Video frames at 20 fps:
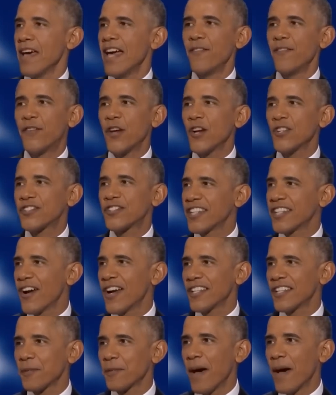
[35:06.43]
And if you're
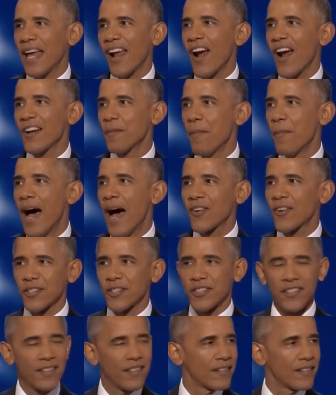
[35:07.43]
serious about our
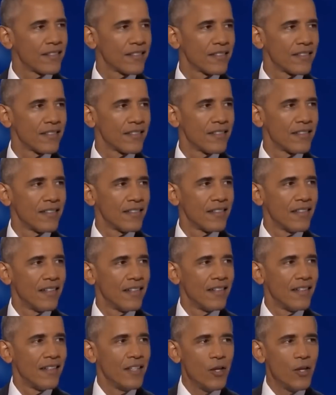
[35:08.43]
democracy,
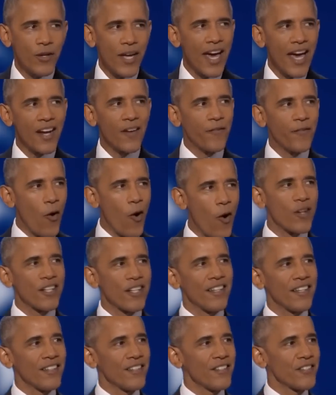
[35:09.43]
you can't
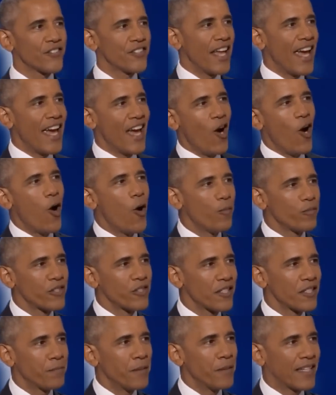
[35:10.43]
afford to stay
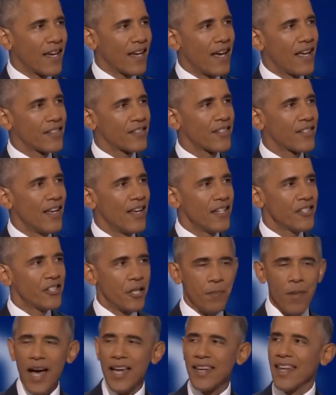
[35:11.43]
home just because
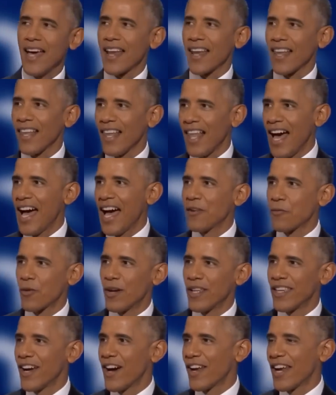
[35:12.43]
she might not align
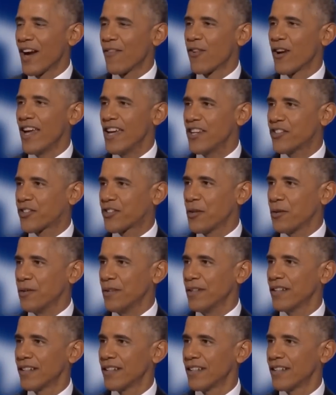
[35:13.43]
with you on every issue.